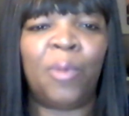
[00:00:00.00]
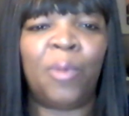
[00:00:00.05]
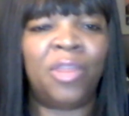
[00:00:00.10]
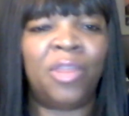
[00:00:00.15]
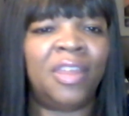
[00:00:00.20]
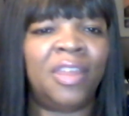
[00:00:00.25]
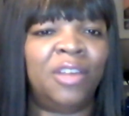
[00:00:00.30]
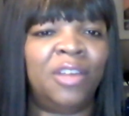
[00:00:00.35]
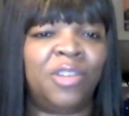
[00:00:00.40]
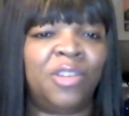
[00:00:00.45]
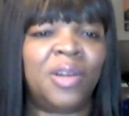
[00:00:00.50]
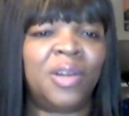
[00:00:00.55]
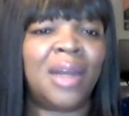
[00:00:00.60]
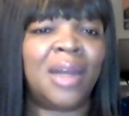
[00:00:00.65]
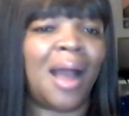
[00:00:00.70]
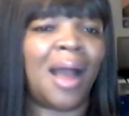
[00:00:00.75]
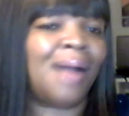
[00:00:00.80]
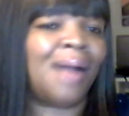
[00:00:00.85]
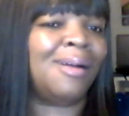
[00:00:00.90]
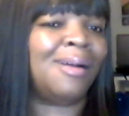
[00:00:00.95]
when things are
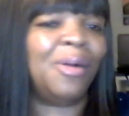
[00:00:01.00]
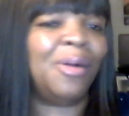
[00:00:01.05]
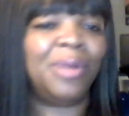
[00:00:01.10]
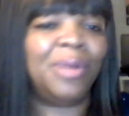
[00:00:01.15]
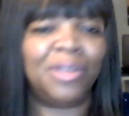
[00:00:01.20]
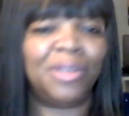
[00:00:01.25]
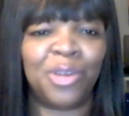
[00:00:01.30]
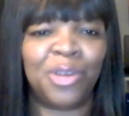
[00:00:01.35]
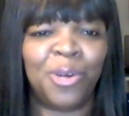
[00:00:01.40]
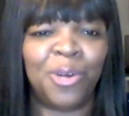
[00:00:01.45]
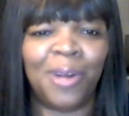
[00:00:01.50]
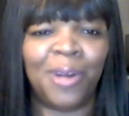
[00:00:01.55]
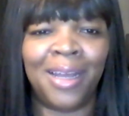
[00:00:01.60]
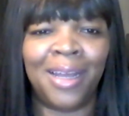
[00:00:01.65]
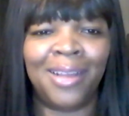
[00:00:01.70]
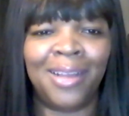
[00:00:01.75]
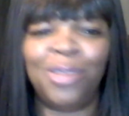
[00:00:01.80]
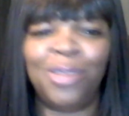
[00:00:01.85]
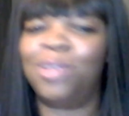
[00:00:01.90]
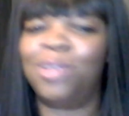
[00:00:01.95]
not going so
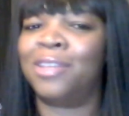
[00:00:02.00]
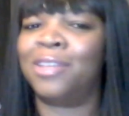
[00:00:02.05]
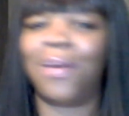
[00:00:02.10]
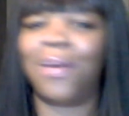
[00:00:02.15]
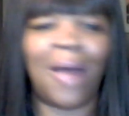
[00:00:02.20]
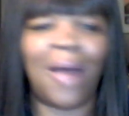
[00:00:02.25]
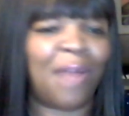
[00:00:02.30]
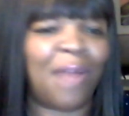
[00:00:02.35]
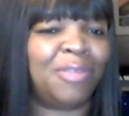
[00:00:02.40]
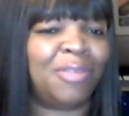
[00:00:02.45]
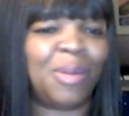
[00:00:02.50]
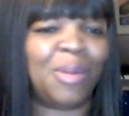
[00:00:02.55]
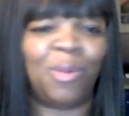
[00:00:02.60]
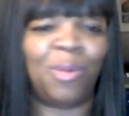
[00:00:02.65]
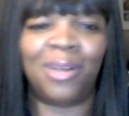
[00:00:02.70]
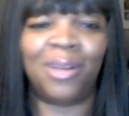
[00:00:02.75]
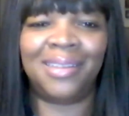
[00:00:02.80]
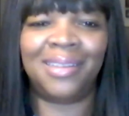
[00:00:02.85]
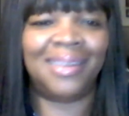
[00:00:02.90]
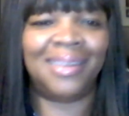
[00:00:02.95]
great, you still have
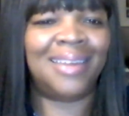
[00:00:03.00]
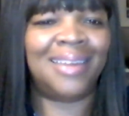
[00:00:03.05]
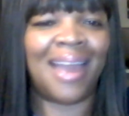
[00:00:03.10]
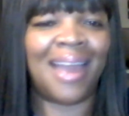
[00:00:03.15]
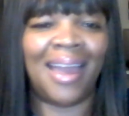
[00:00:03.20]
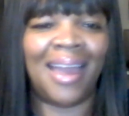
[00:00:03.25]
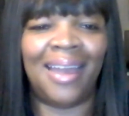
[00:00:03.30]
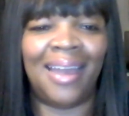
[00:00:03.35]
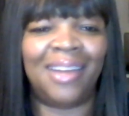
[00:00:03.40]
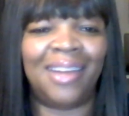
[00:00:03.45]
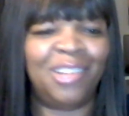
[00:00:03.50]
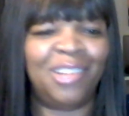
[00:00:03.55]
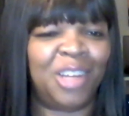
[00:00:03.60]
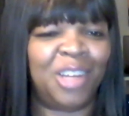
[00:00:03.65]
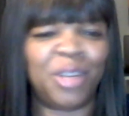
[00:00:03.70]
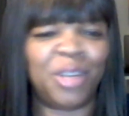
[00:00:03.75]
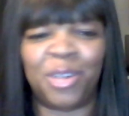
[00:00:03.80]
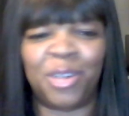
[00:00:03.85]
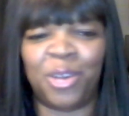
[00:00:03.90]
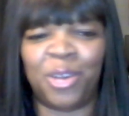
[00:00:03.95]
someone to yay and
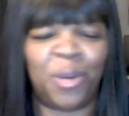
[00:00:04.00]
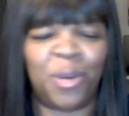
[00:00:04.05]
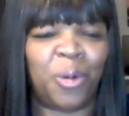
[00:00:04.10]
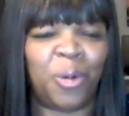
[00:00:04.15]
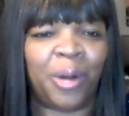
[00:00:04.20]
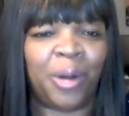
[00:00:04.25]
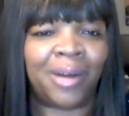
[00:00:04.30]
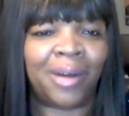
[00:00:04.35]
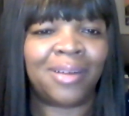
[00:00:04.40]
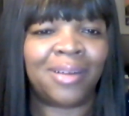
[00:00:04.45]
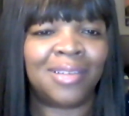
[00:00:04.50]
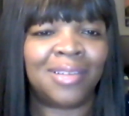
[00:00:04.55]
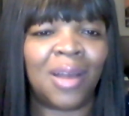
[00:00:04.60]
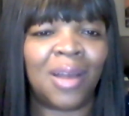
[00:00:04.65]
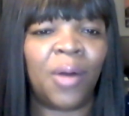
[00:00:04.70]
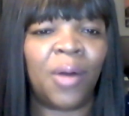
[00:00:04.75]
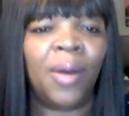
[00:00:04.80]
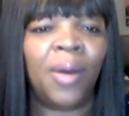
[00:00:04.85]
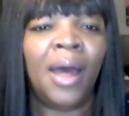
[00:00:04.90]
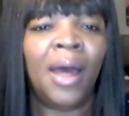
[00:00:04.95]
cheer in your corner.
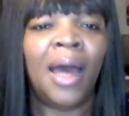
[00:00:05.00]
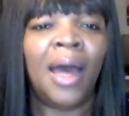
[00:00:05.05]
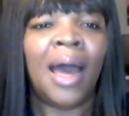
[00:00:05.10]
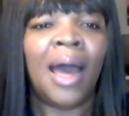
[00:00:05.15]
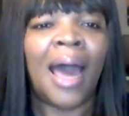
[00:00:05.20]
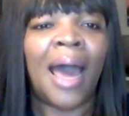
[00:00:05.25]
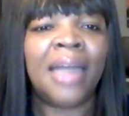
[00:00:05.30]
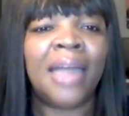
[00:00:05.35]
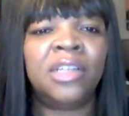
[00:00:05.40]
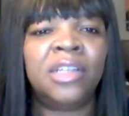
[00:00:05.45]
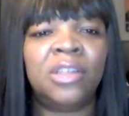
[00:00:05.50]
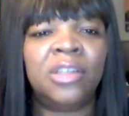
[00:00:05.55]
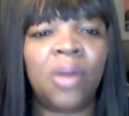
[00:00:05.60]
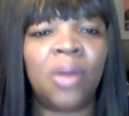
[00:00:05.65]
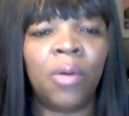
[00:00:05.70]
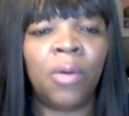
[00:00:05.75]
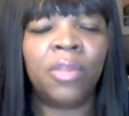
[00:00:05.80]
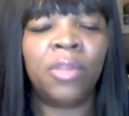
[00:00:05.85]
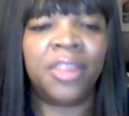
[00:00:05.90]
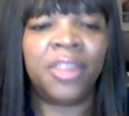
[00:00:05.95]
So I
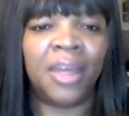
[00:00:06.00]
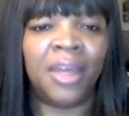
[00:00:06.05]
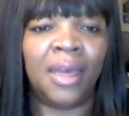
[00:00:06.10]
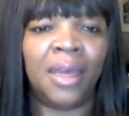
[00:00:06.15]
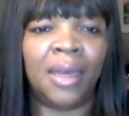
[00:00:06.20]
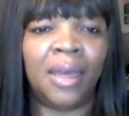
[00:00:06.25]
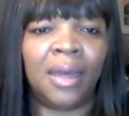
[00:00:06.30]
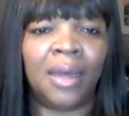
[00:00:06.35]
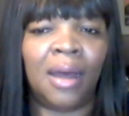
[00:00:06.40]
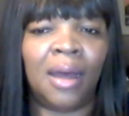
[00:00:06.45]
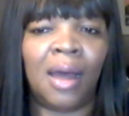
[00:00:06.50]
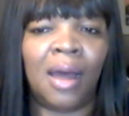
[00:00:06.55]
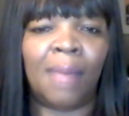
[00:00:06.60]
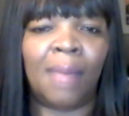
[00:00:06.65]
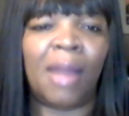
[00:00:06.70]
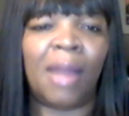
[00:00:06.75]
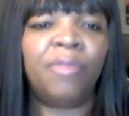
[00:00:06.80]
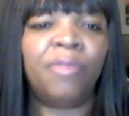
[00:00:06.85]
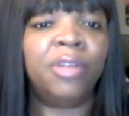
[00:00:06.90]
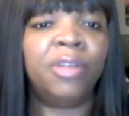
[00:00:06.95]
don't think,
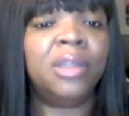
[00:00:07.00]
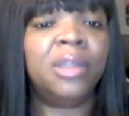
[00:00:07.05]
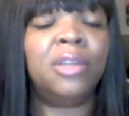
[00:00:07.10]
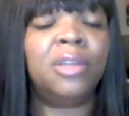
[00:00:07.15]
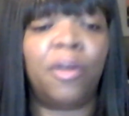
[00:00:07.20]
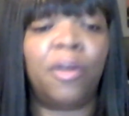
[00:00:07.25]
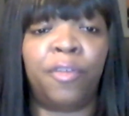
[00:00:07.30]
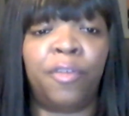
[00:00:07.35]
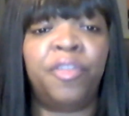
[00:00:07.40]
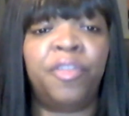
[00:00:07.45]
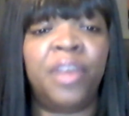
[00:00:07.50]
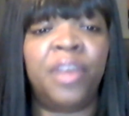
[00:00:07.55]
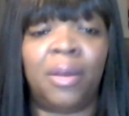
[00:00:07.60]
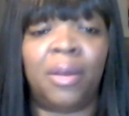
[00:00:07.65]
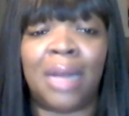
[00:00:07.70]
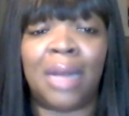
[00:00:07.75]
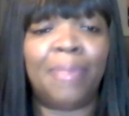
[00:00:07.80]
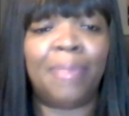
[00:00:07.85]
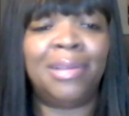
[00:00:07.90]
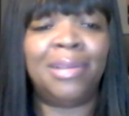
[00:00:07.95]
I really don't
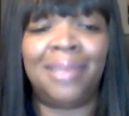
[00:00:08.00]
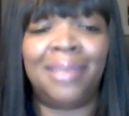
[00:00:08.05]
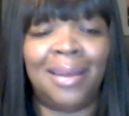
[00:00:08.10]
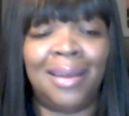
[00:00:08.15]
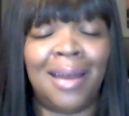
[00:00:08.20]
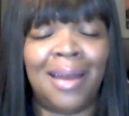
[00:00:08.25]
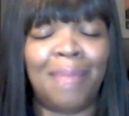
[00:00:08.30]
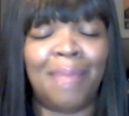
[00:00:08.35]
feel, not say